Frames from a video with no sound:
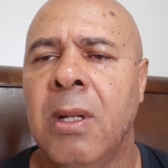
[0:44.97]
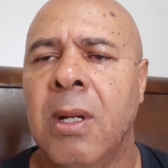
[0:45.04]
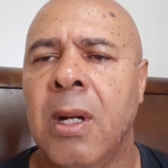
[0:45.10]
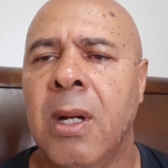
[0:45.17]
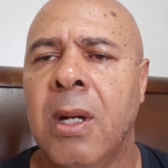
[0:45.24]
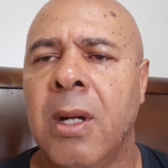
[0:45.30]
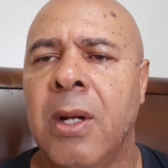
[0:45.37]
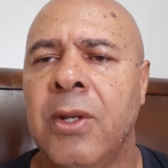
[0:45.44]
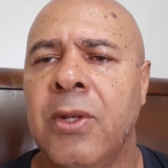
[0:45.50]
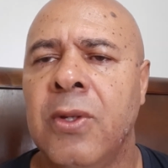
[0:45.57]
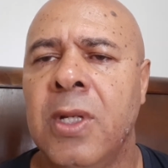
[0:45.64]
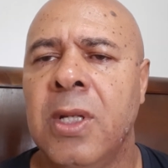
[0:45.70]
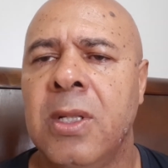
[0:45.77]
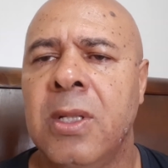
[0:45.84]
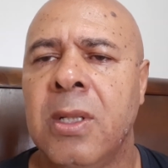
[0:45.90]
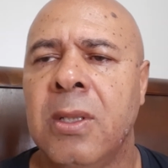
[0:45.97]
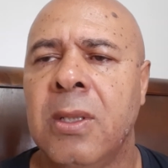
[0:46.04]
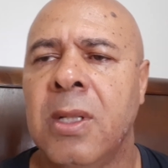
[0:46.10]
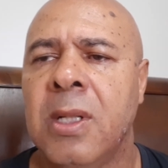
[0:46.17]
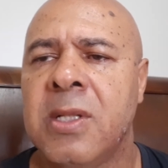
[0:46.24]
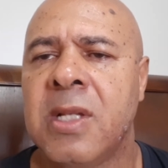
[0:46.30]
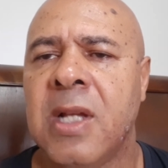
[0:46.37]
you need to
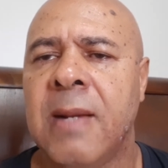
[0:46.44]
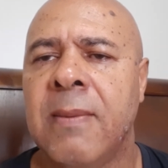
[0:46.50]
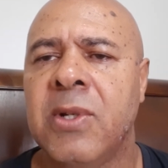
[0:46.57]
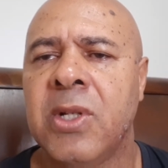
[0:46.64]
establish